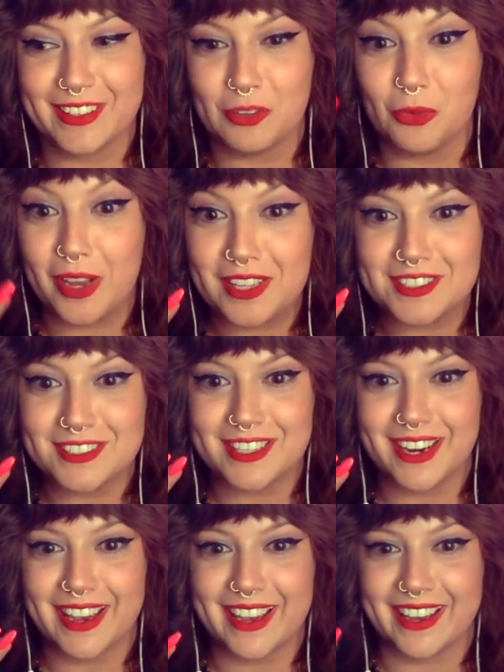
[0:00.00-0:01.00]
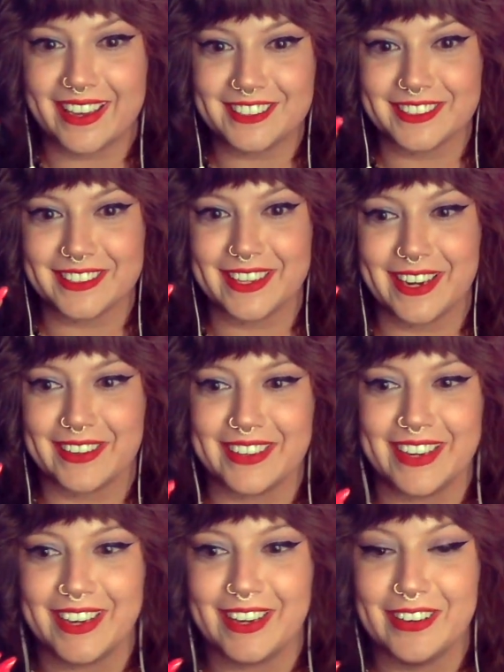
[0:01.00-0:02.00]
Wednesday
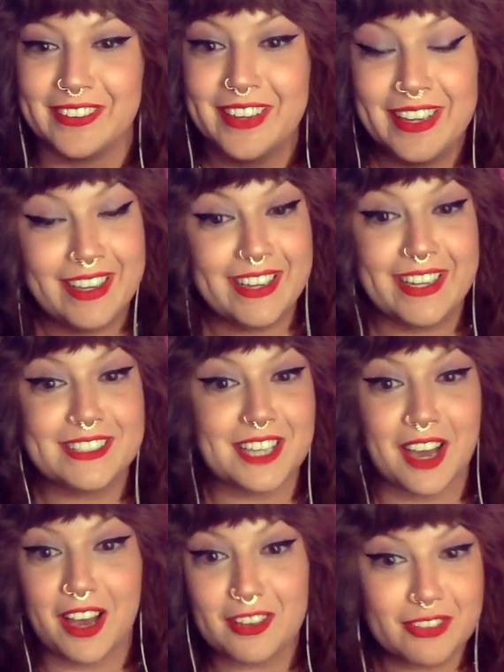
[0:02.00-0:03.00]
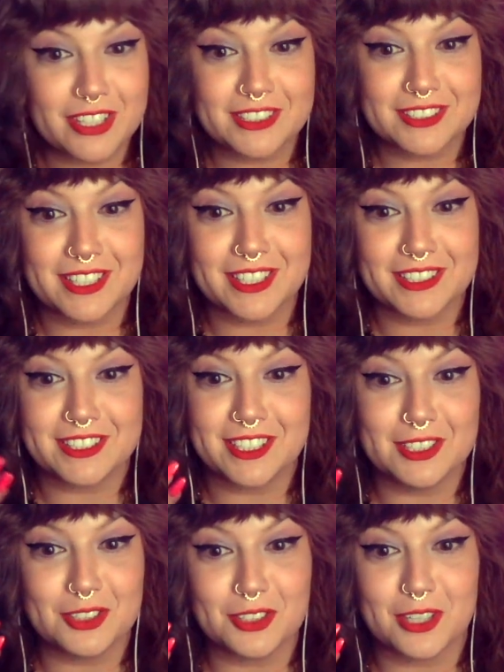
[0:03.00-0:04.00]
scenario. It's obviously a
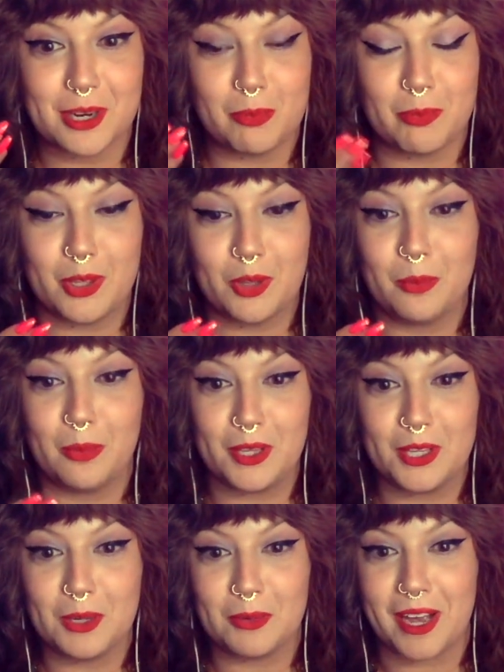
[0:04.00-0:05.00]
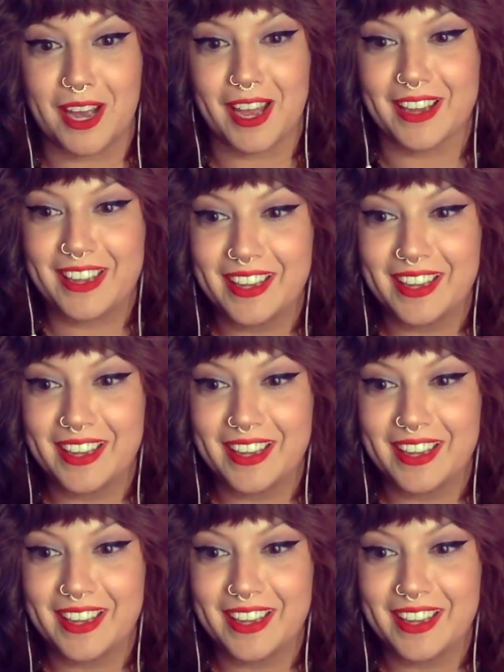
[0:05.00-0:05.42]
teacher named Bill Billiwhack.